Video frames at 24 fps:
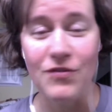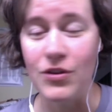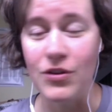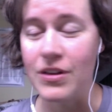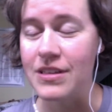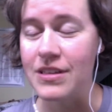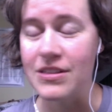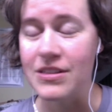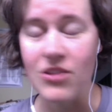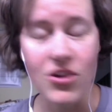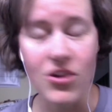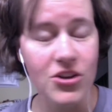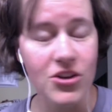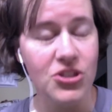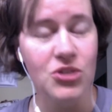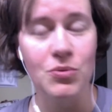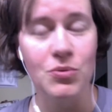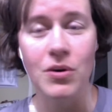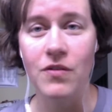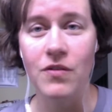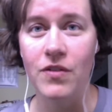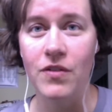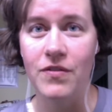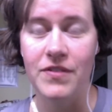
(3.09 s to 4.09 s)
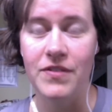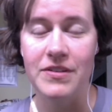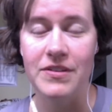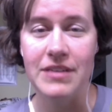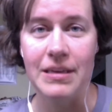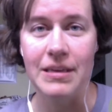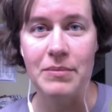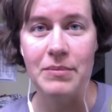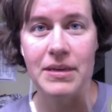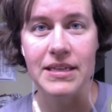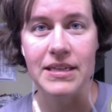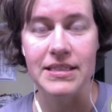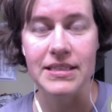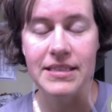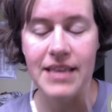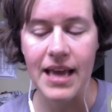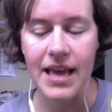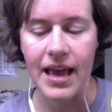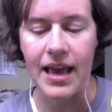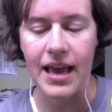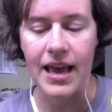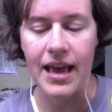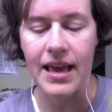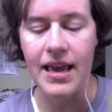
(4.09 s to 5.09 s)
as long as you work for 15 minutes a
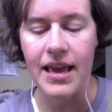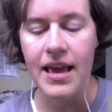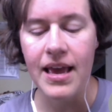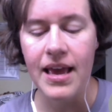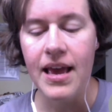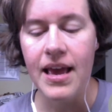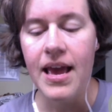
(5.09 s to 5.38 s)
day.